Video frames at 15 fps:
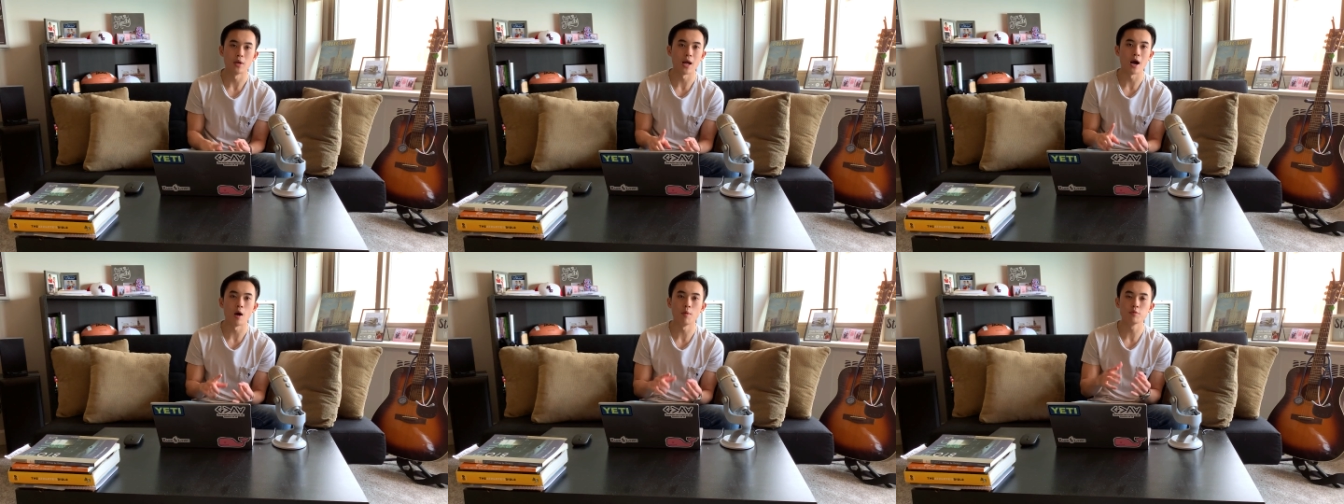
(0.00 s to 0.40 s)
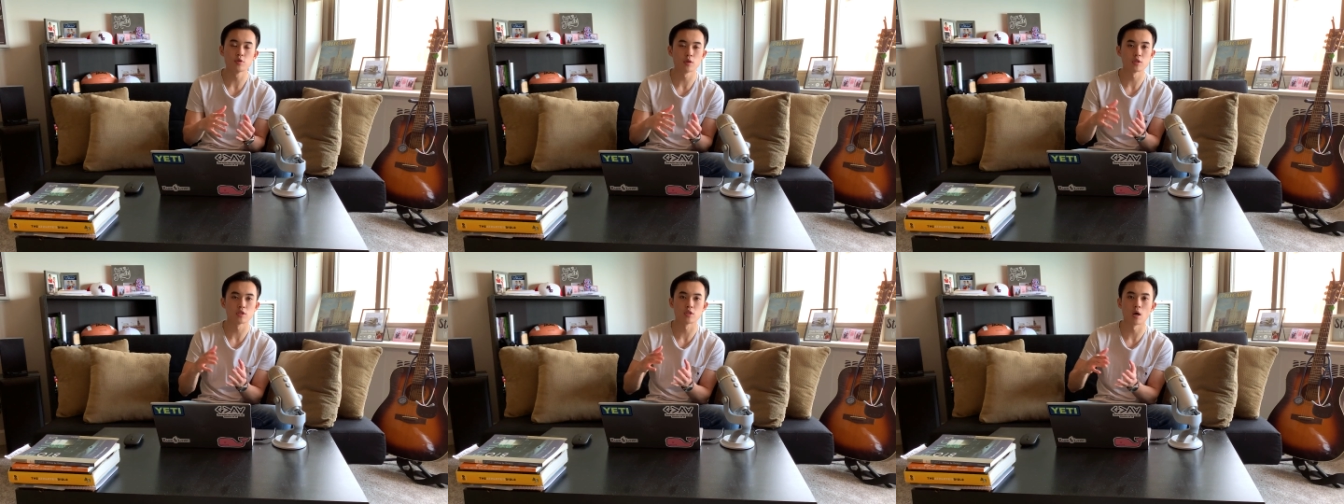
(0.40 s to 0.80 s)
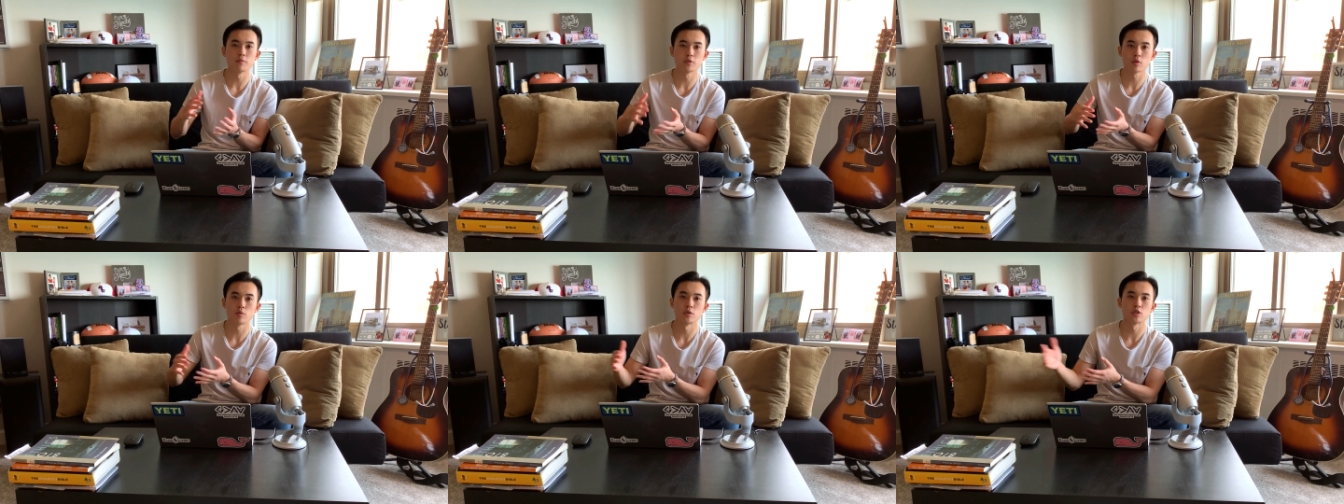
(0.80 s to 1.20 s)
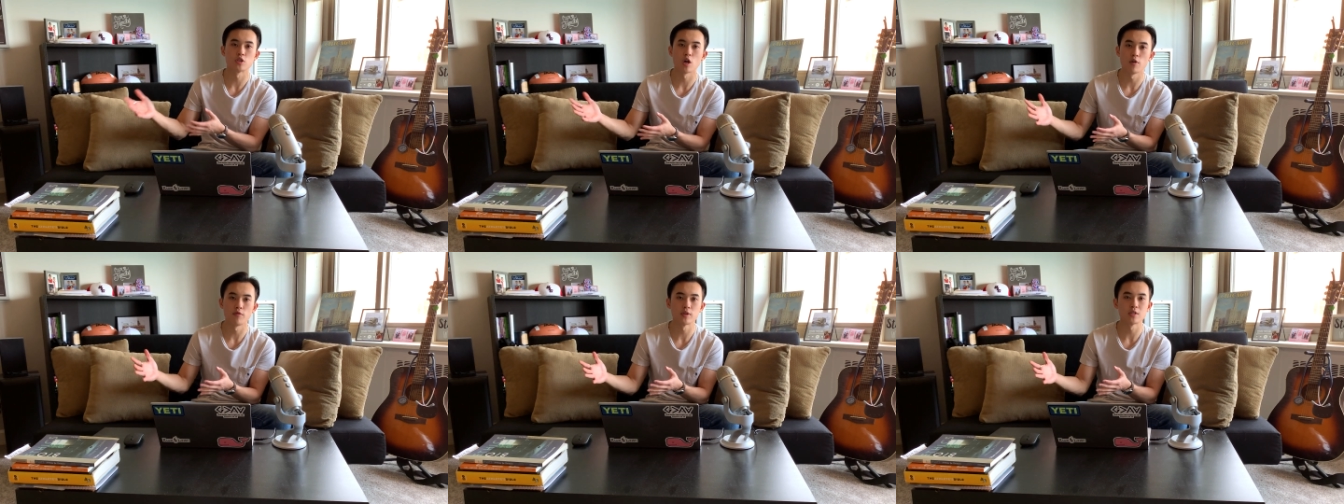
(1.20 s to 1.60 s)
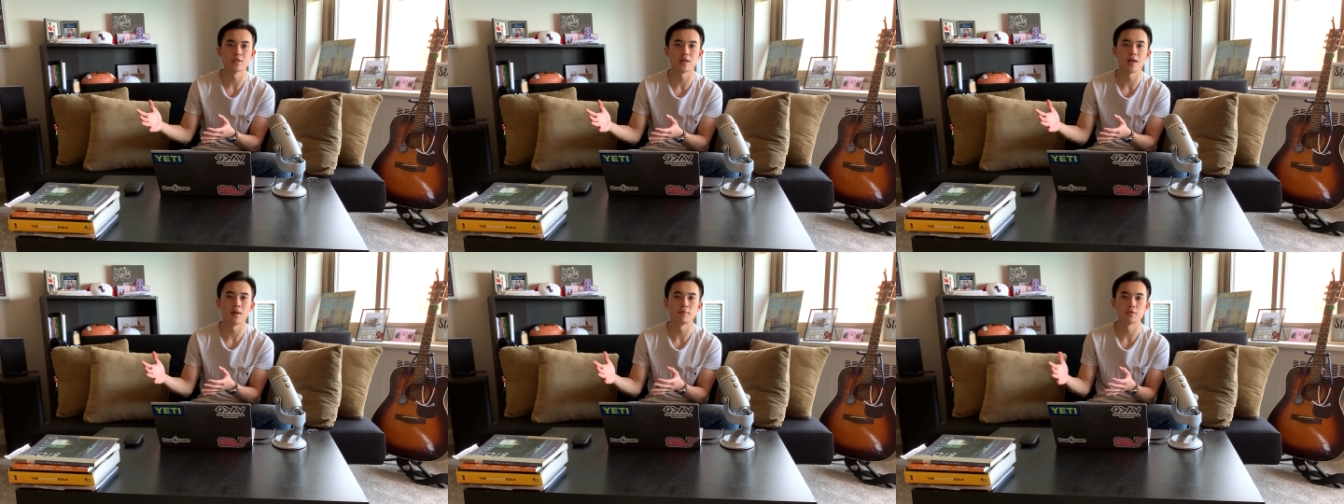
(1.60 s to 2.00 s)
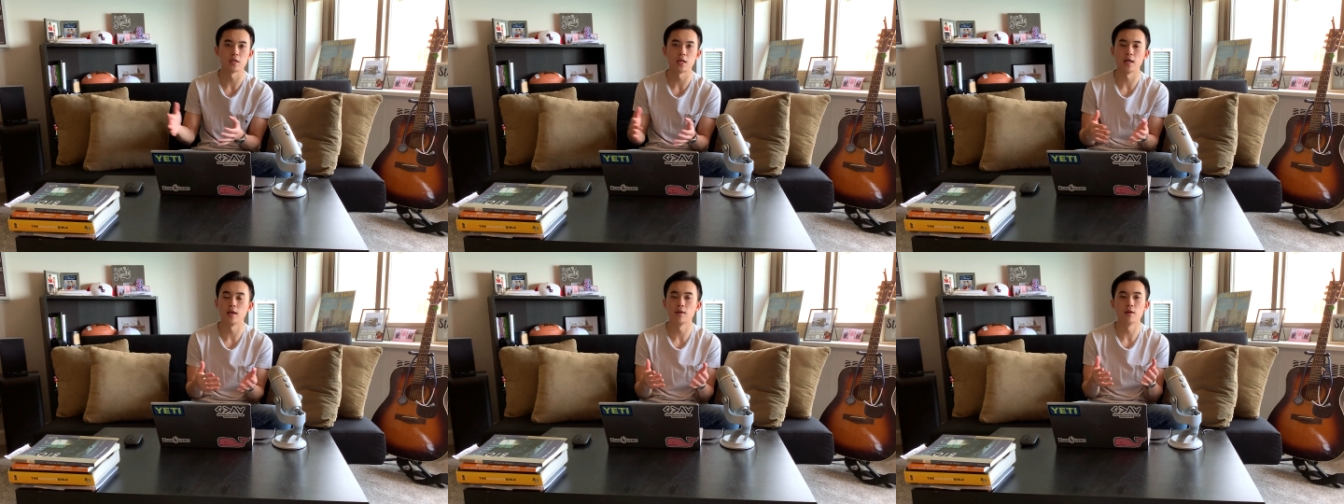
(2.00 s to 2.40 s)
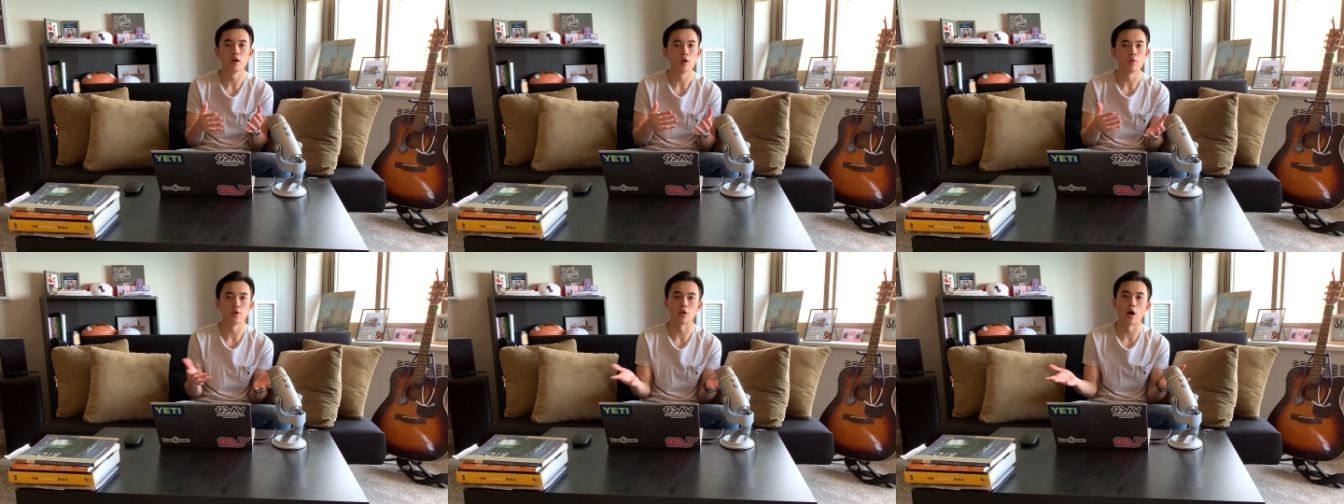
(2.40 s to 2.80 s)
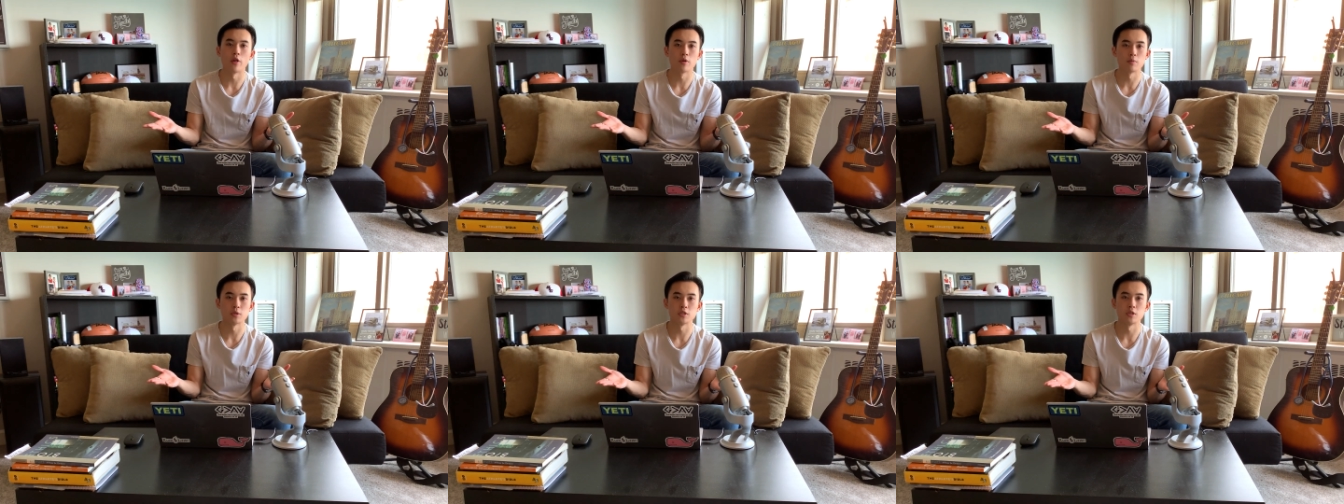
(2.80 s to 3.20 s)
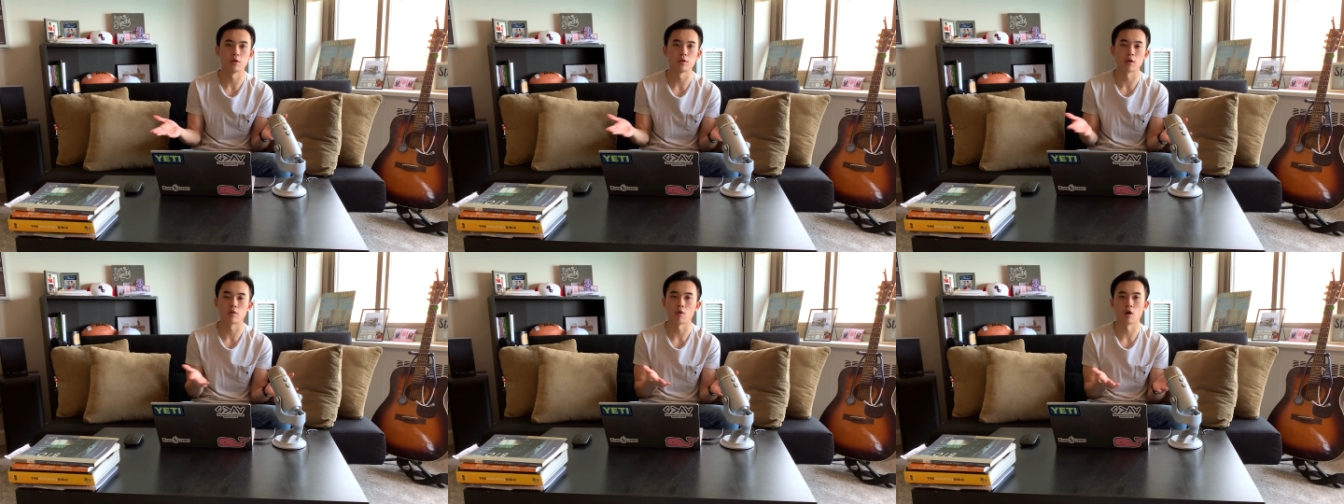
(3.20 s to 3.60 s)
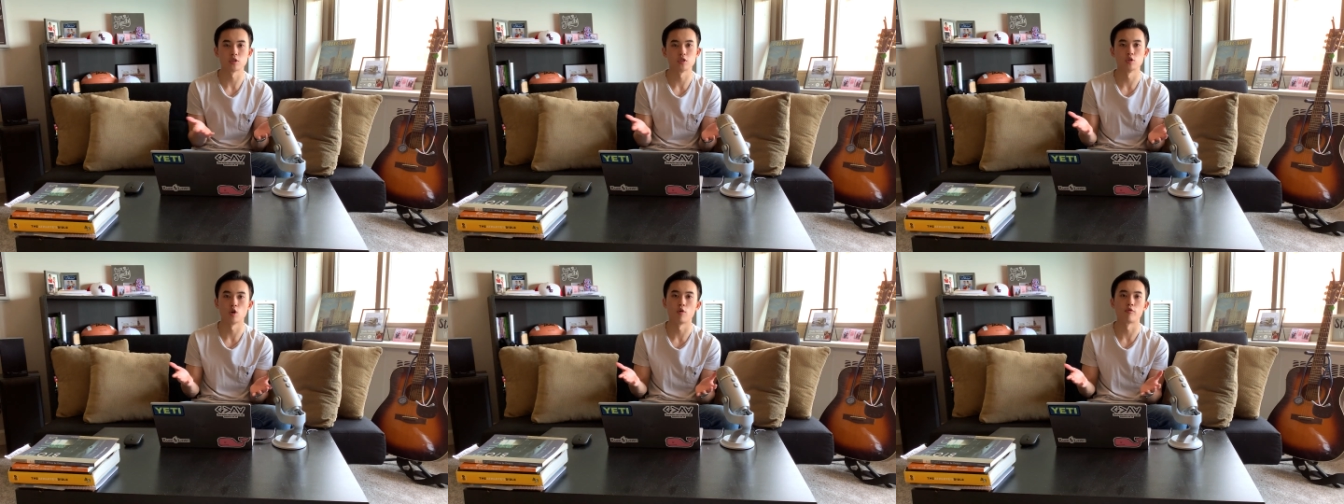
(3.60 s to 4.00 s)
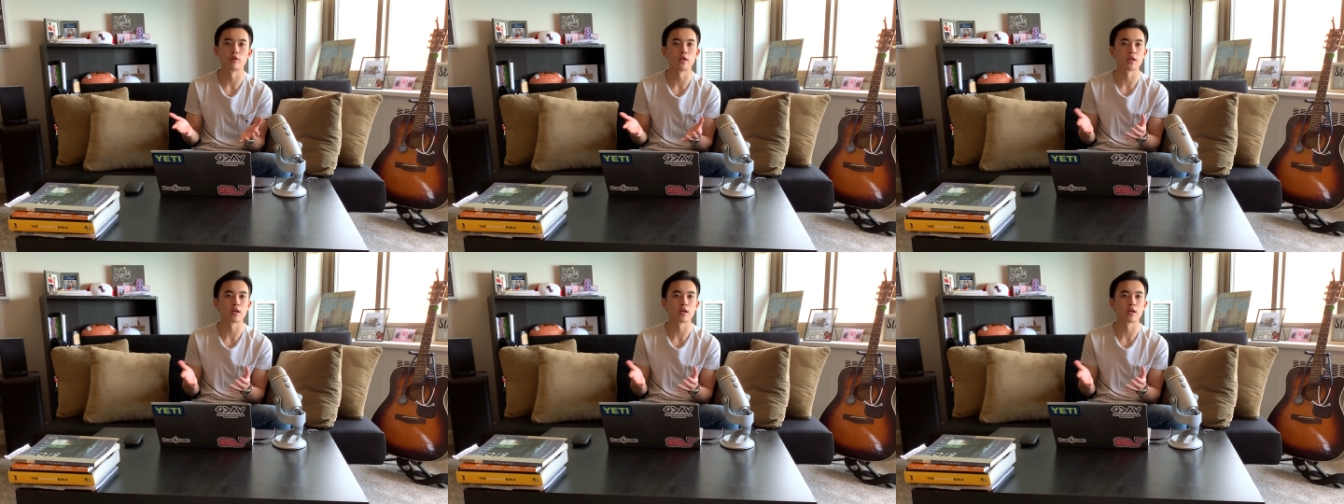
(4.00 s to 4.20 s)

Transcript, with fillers: but it helps you on subsequent shelf exams and with other material that crosses over.